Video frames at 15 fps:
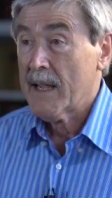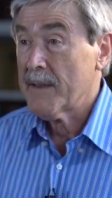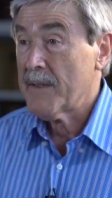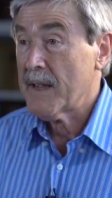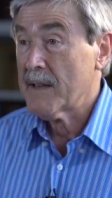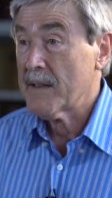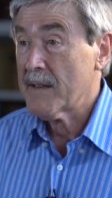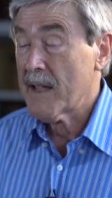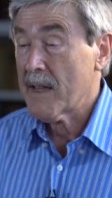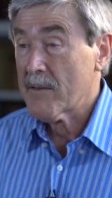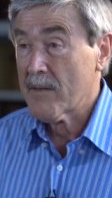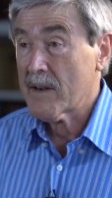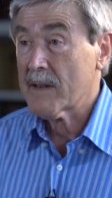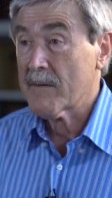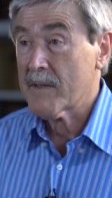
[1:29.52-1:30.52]
And then at the
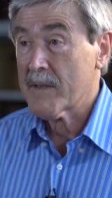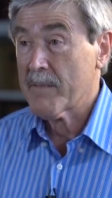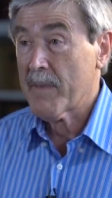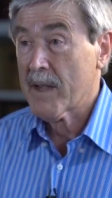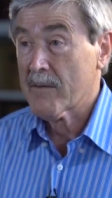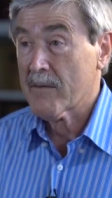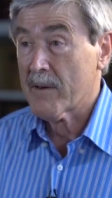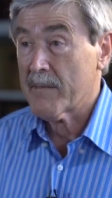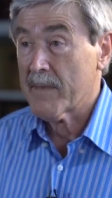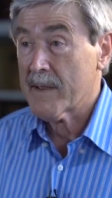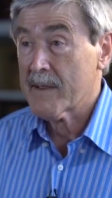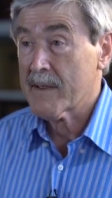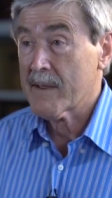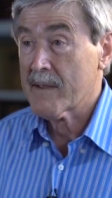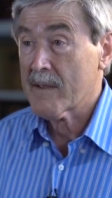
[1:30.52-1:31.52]
other end of the spectrum
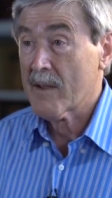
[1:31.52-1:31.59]
is the